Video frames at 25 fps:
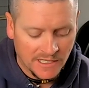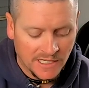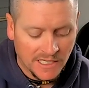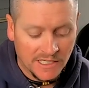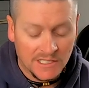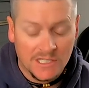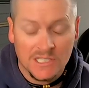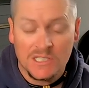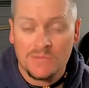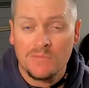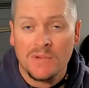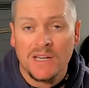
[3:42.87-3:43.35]

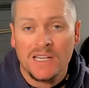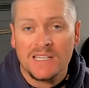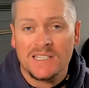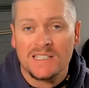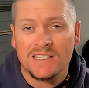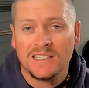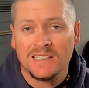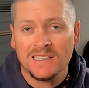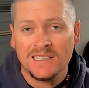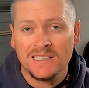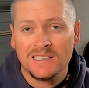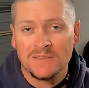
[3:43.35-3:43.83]
it just
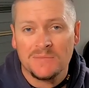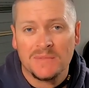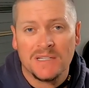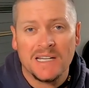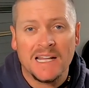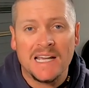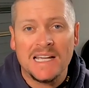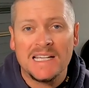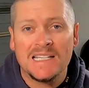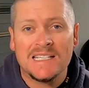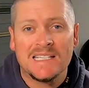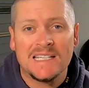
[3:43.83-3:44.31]
makes it a little
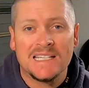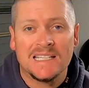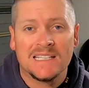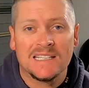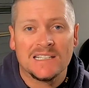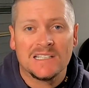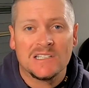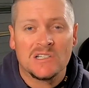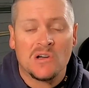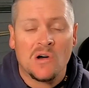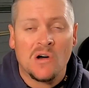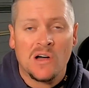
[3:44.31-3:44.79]
bit easier
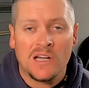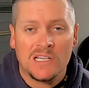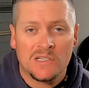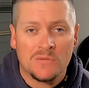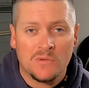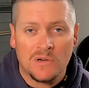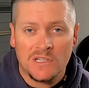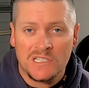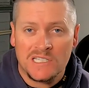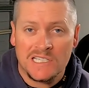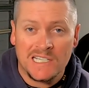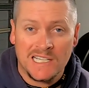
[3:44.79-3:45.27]
to tie
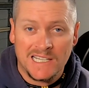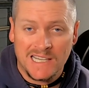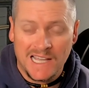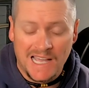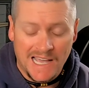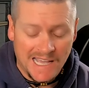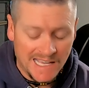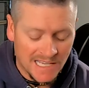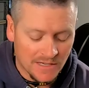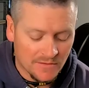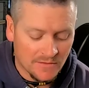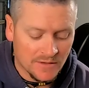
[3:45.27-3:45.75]
once you get the
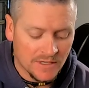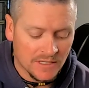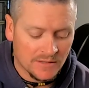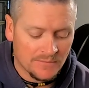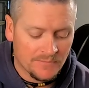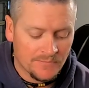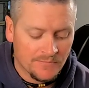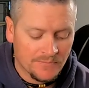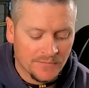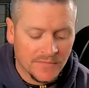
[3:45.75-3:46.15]
hang of it,